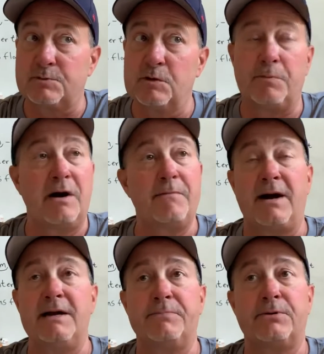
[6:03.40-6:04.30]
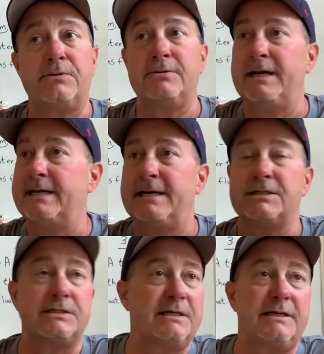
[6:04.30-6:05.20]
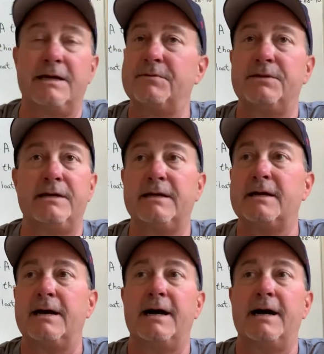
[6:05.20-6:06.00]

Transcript: Rupel, I'm hyper, ADHD, everything.